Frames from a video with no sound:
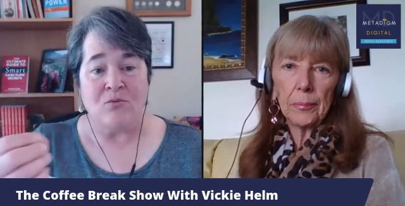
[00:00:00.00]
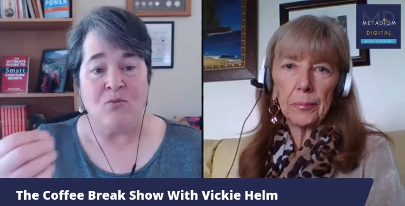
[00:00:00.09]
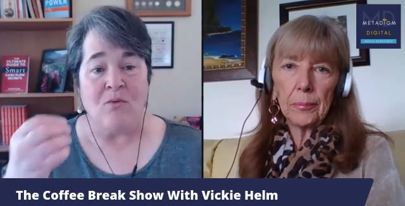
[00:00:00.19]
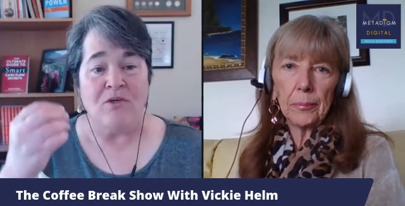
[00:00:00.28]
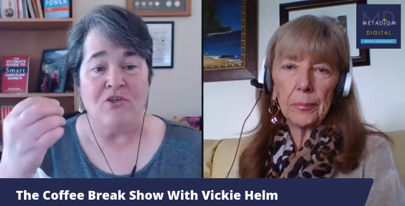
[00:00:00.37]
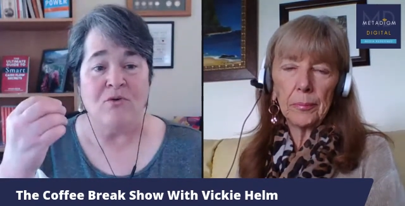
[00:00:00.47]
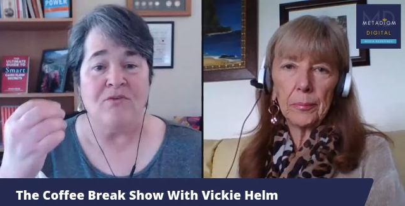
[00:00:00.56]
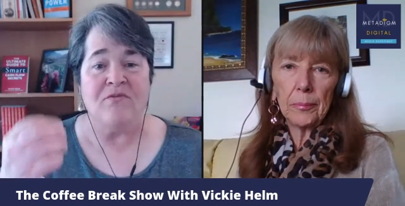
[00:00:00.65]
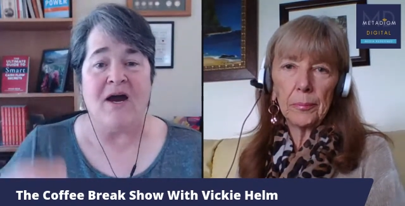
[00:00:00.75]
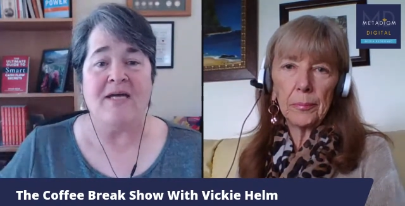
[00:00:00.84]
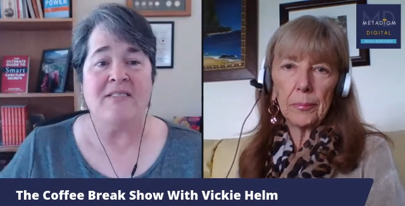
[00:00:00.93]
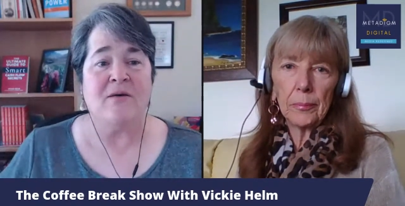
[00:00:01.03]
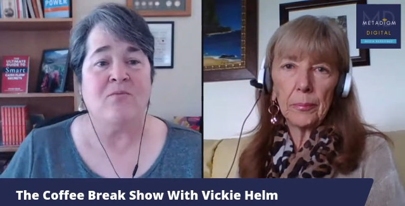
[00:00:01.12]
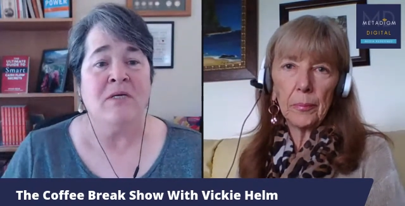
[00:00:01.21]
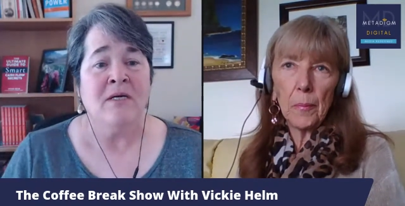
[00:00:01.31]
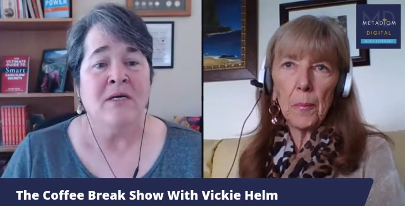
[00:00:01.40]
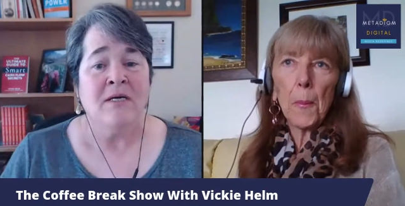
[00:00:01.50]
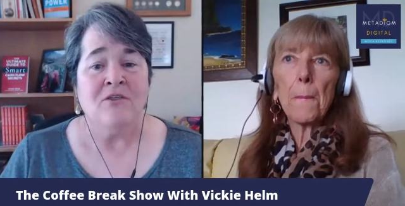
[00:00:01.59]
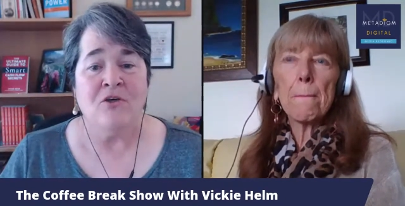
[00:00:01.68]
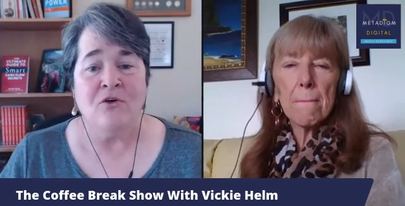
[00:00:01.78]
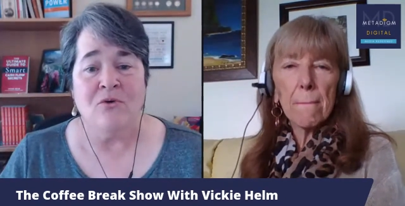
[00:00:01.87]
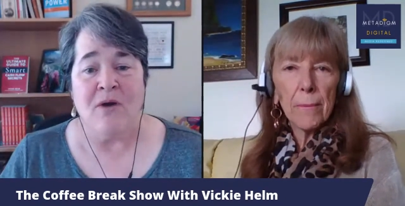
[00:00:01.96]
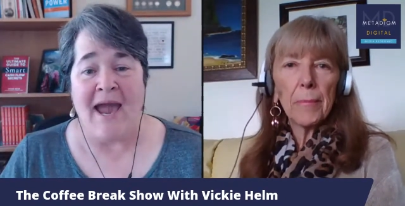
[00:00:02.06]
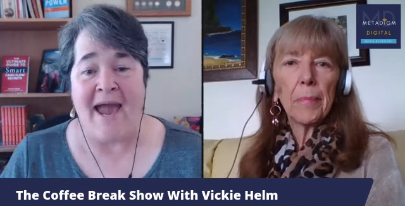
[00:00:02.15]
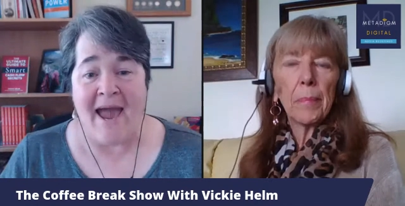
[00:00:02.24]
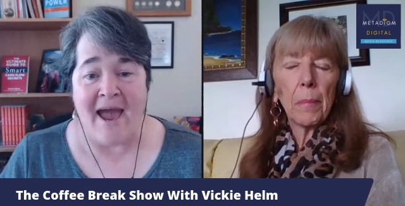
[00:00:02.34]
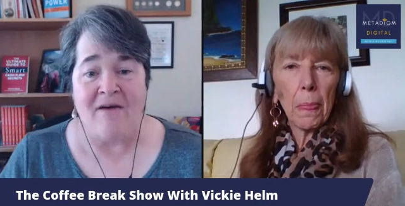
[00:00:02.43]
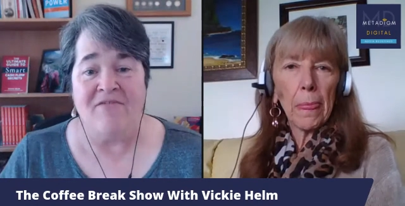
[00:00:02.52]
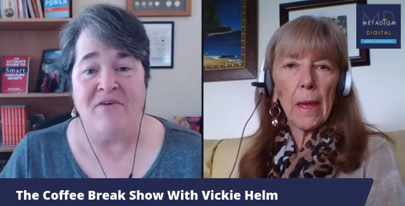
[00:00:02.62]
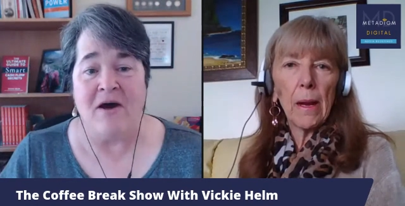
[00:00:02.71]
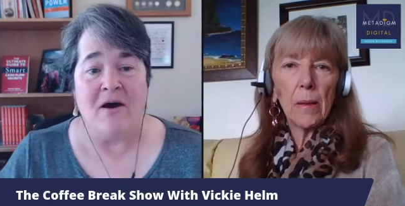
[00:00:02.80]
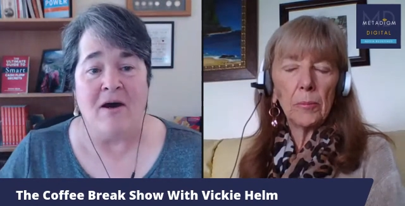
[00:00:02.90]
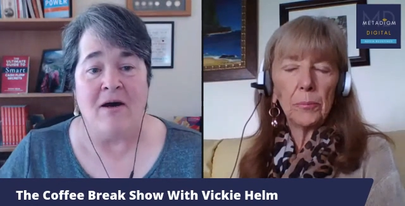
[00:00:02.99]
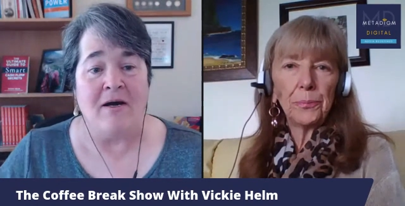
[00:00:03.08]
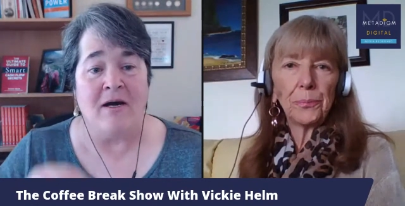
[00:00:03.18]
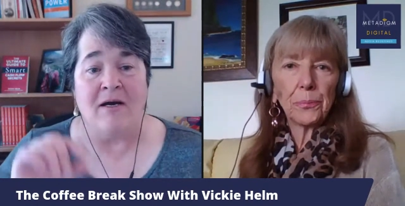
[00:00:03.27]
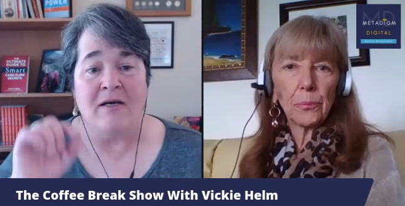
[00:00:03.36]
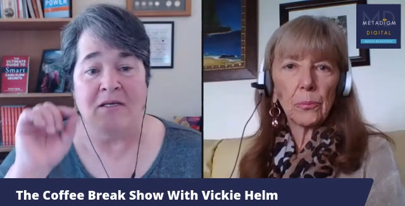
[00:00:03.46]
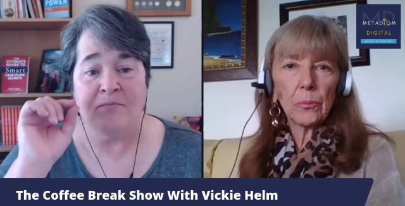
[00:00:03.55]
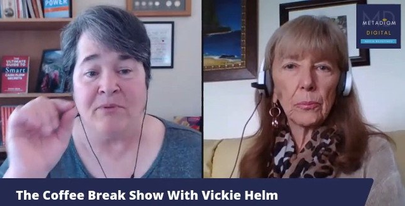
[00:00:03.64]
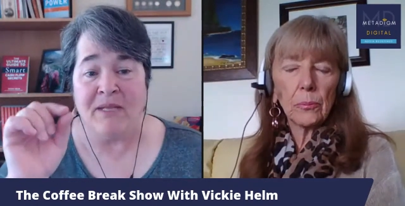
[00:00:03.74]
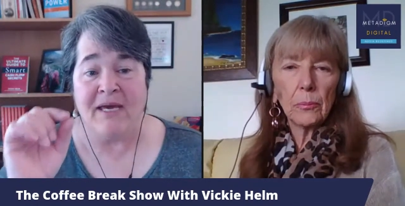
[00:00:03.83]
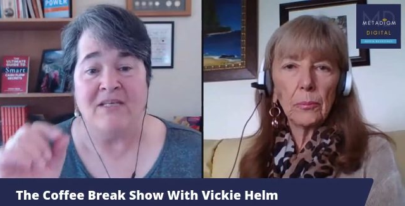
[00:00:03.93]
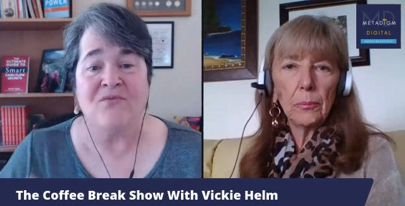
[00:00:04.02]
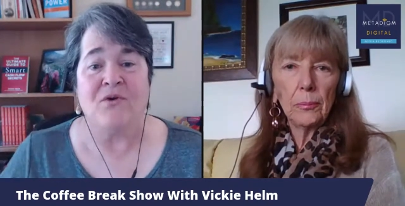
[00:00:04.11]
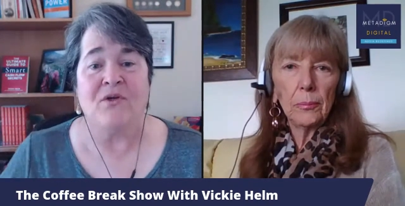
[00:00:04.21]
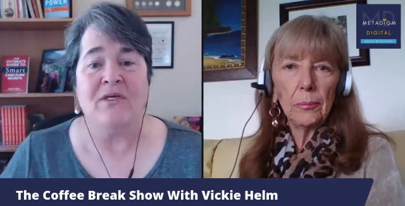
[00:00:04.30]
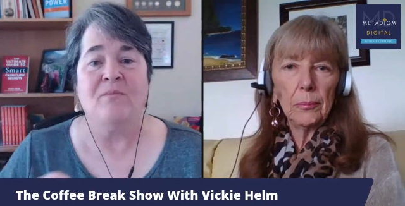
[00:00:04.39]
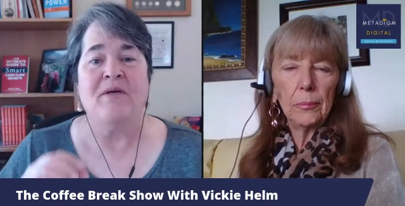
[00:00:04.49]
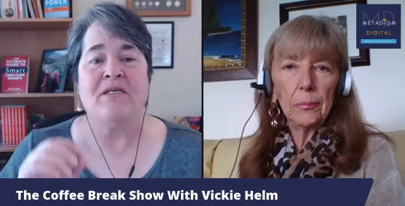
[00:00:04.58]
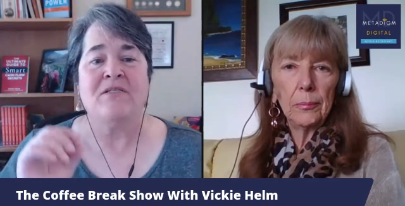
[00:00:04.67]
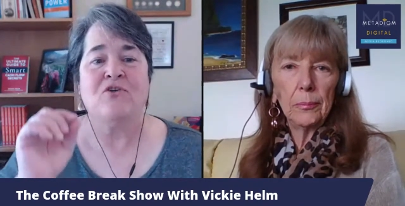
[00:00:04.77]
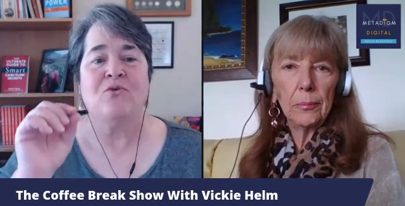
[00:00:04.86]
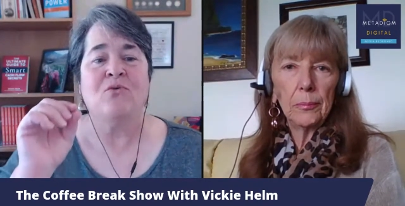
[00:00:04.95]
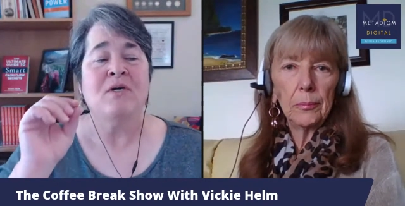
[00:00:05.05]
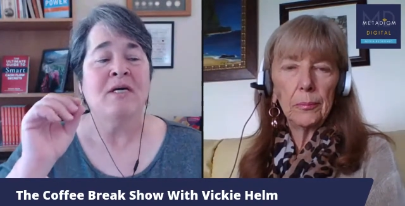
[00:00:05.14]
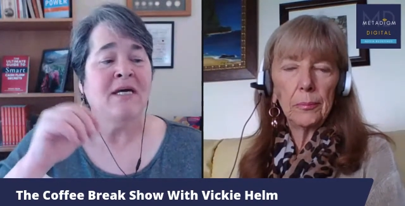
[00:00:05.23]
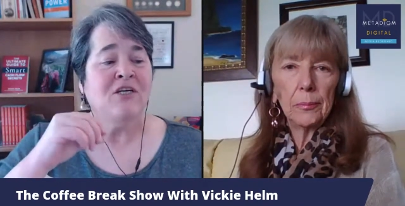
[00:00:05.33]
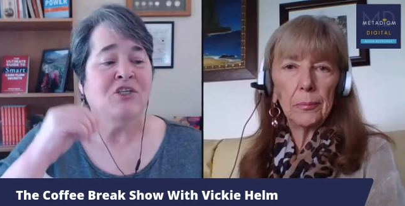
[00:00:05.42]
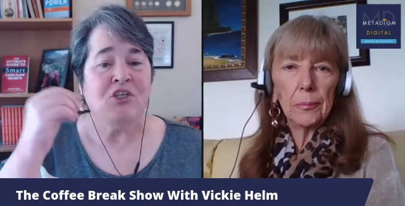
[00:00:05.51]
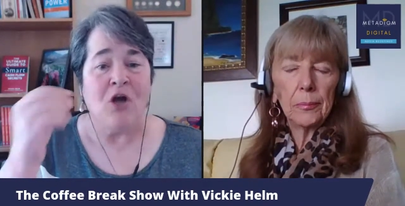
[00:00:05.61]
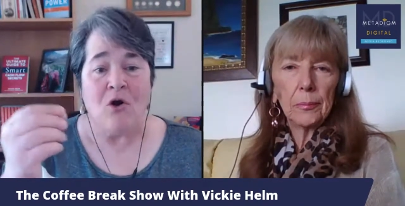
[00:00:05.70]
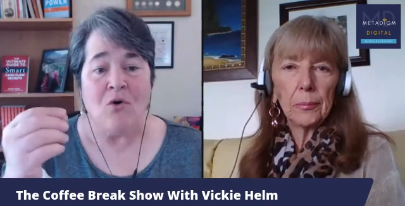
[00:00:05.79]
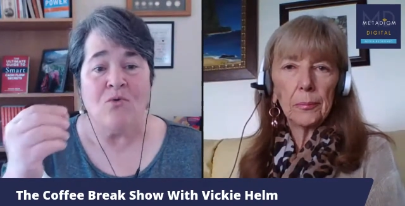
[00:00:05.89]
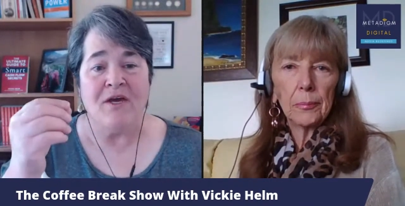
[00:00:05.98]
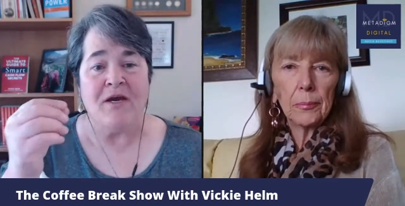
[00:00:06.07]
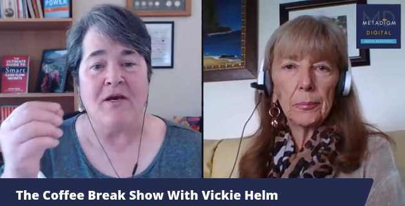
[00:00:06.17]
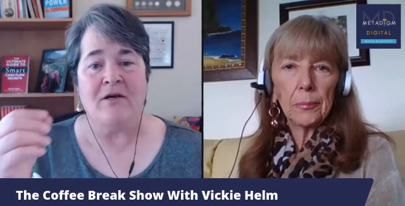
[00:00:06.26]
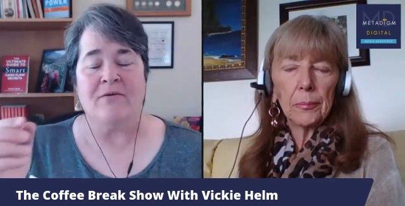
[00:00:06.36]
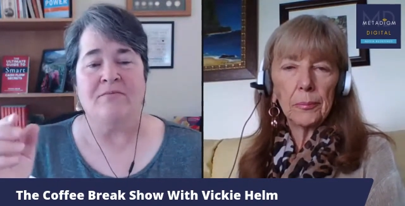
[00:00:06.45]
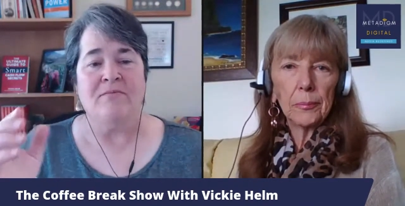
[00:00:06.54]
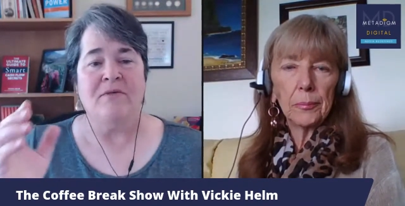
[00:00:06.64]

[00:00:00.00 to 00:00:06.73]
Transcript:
Speaker 1: What would you advise them to have uh, uh, in place for a little bit to show their,